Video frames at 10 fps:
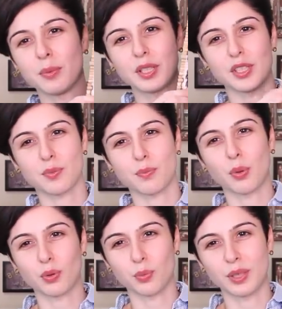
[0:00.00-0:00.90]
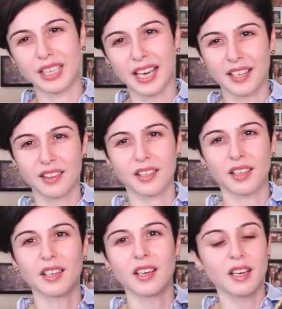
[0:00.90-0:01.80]
We just both really like
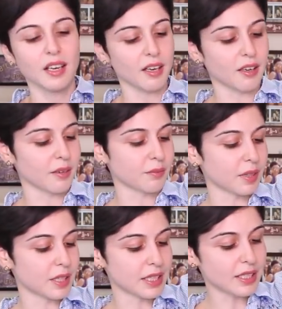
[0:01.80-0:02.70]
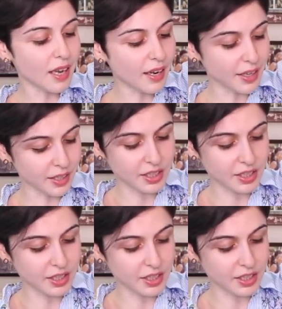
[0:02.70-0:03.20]
the uh, the design.